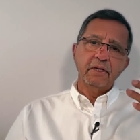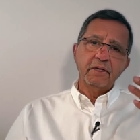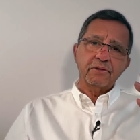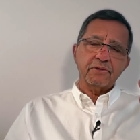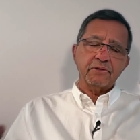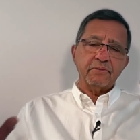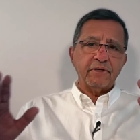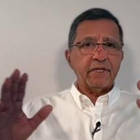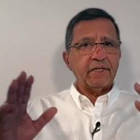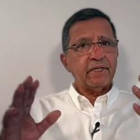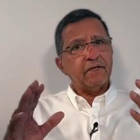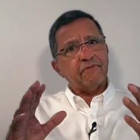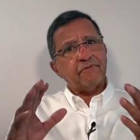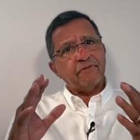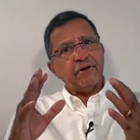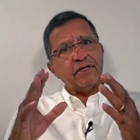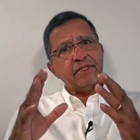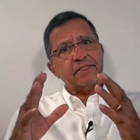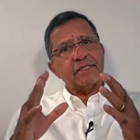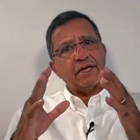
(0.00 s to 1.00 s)
So my dear
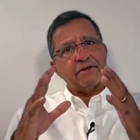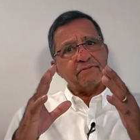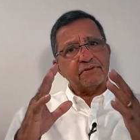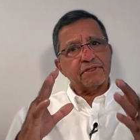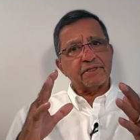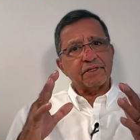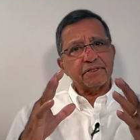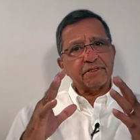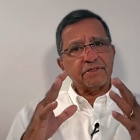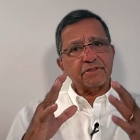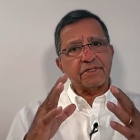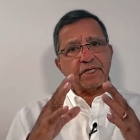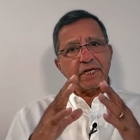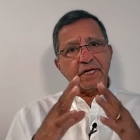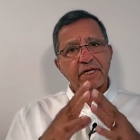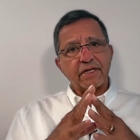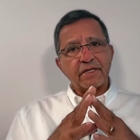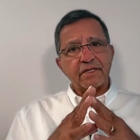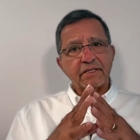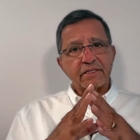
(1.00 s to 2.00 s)
friends, I've just
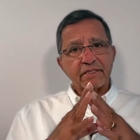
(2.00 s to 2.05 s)
shared